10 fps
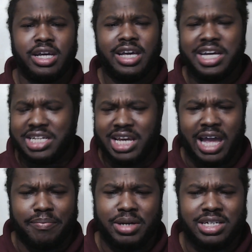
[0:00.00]
Hit the
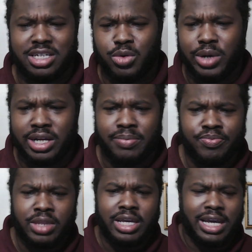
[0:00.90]
like button anyway.
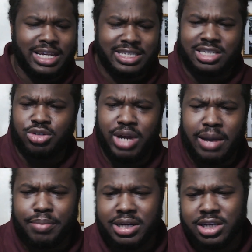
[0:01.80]
Hit the
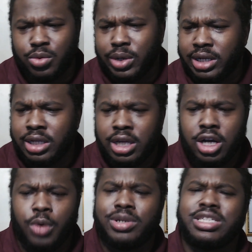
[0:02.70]
subscribe button anyway.
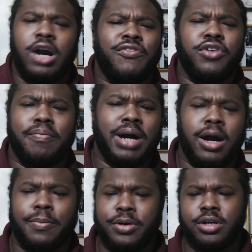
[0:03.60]
Because we talk
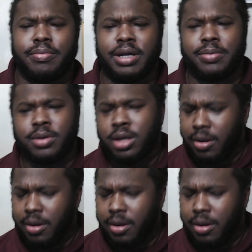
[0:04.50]
football, period, baby.